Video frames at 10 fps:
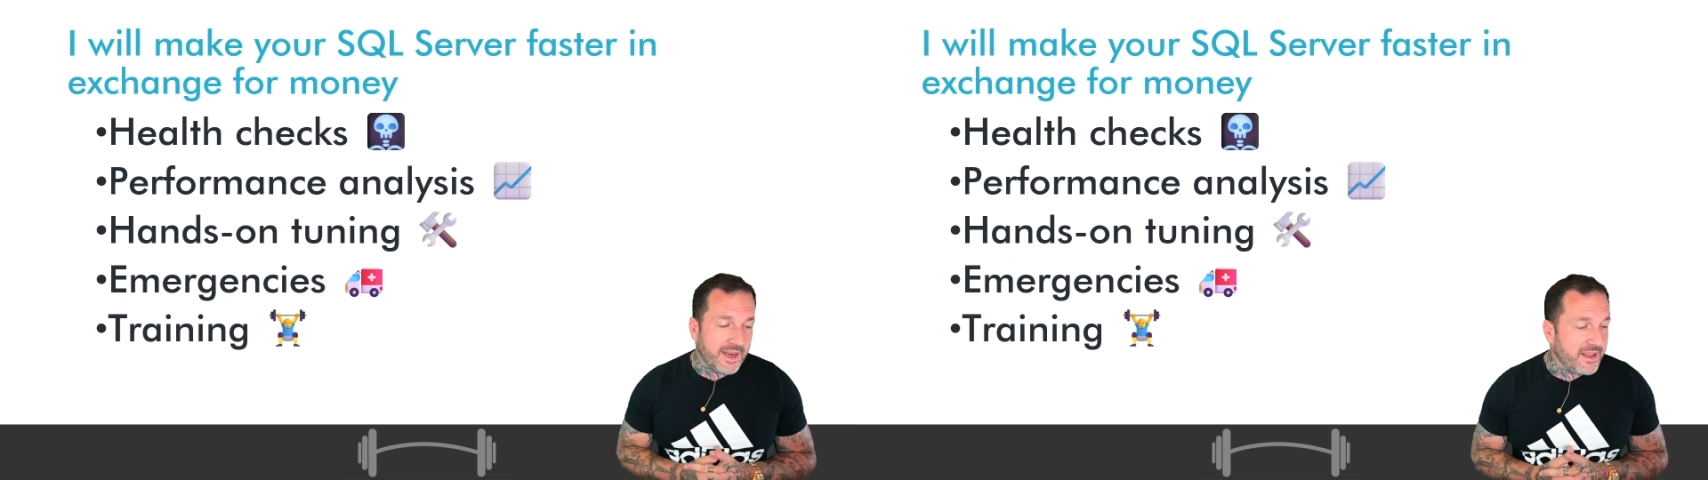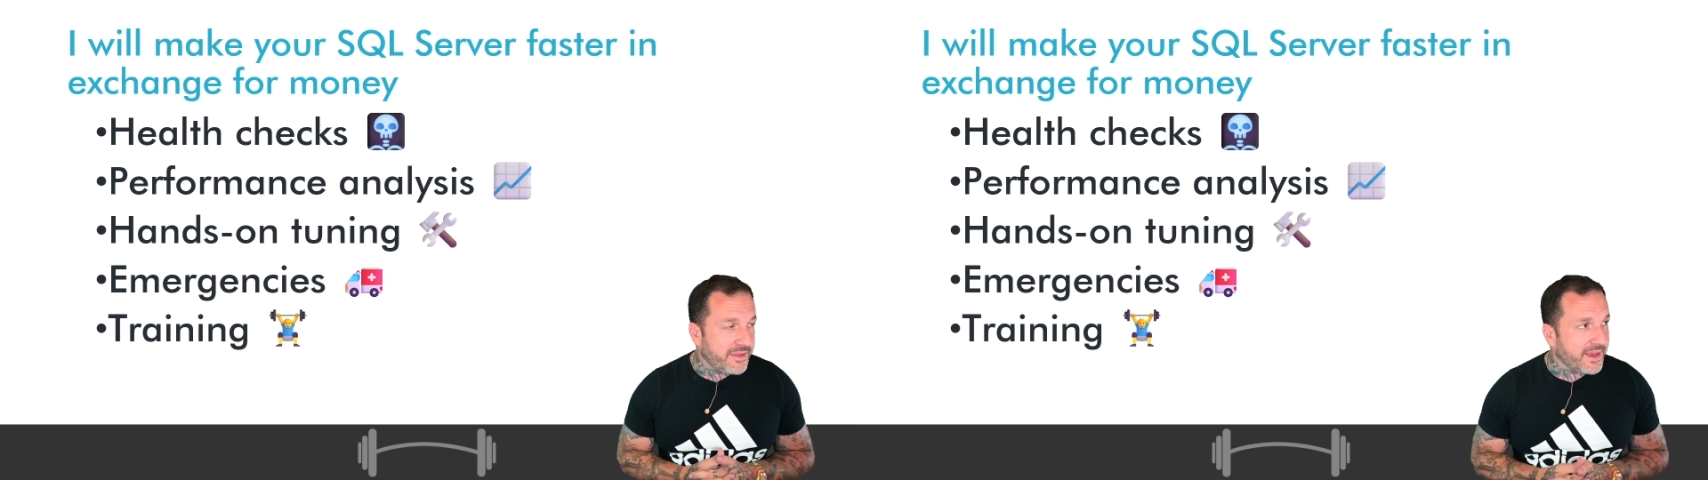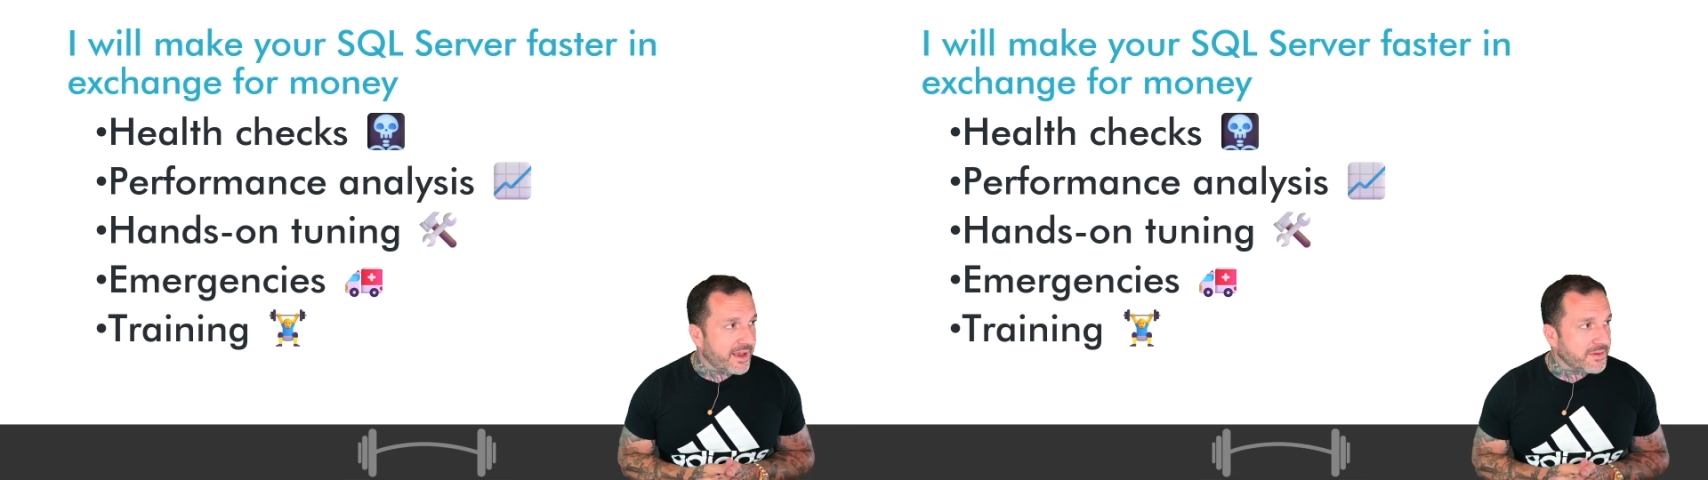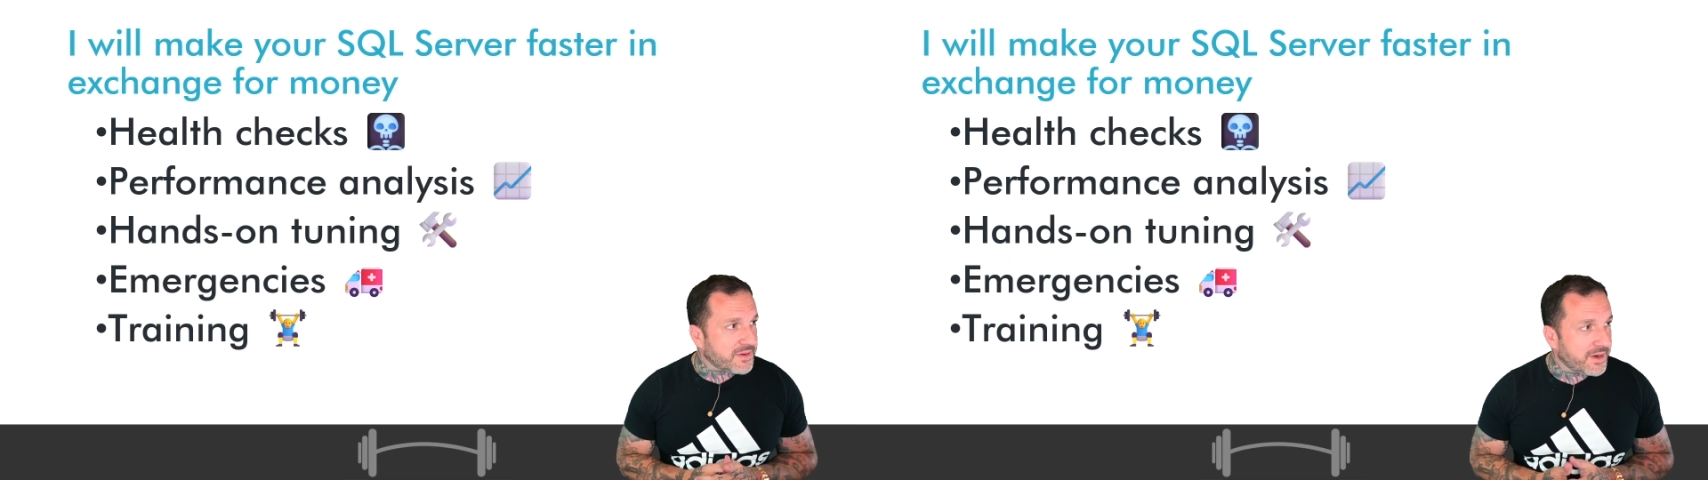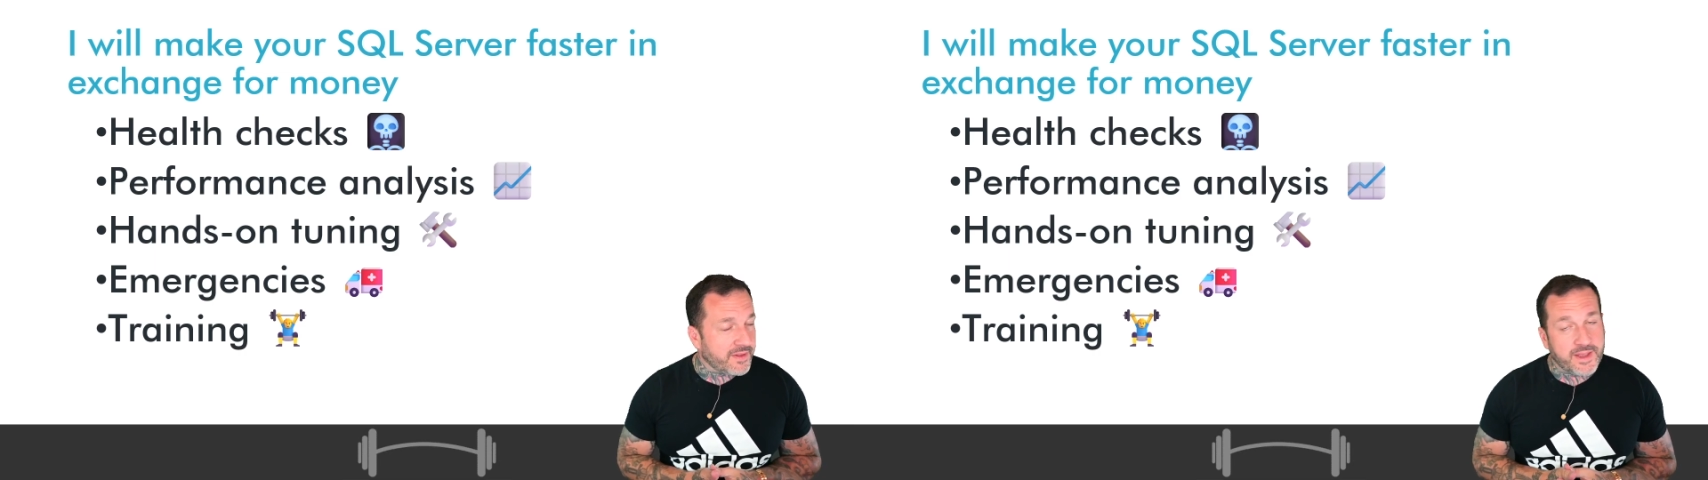anything
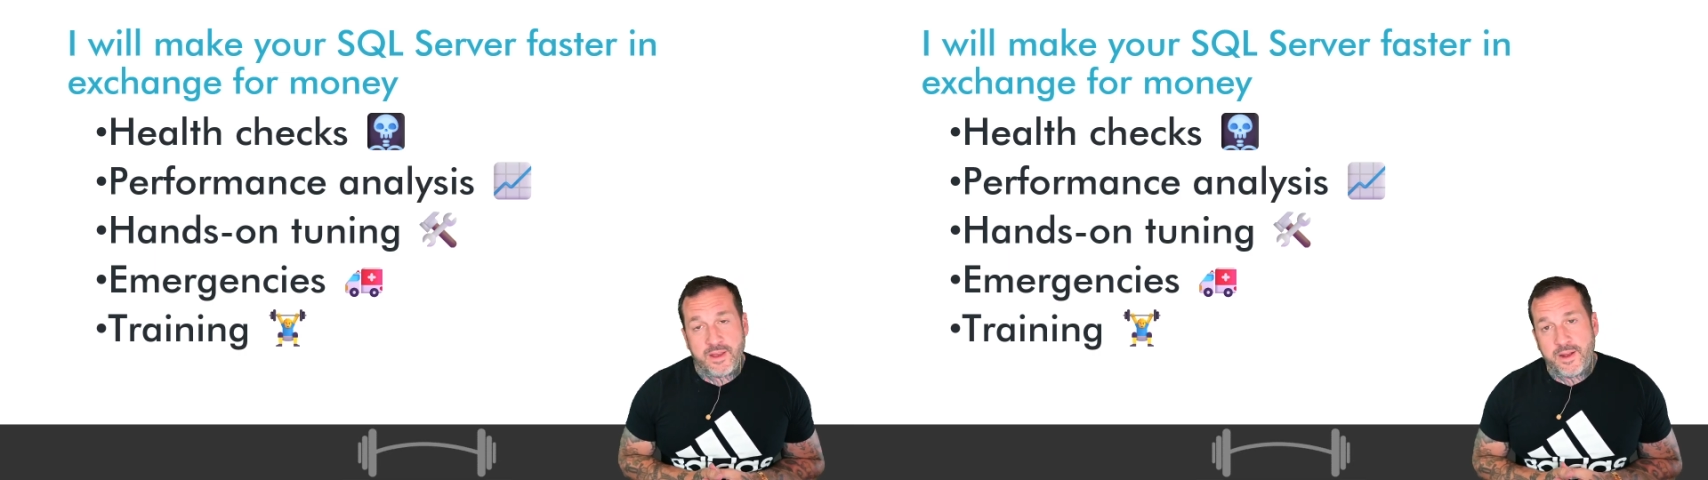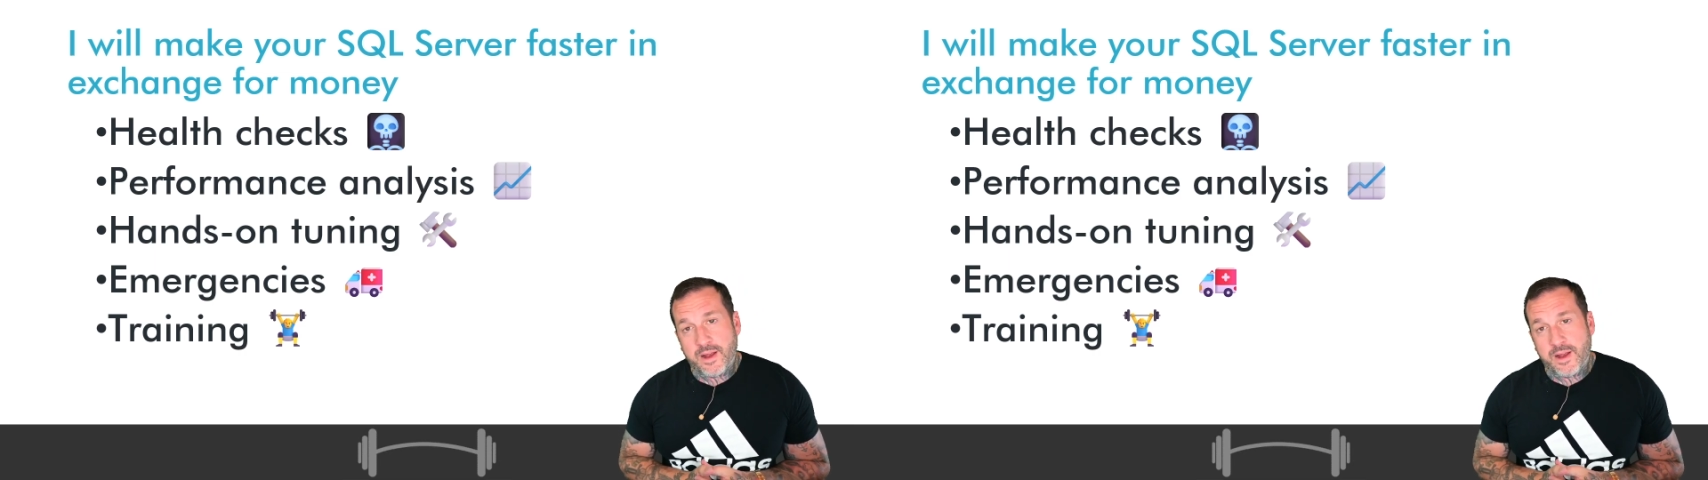else really,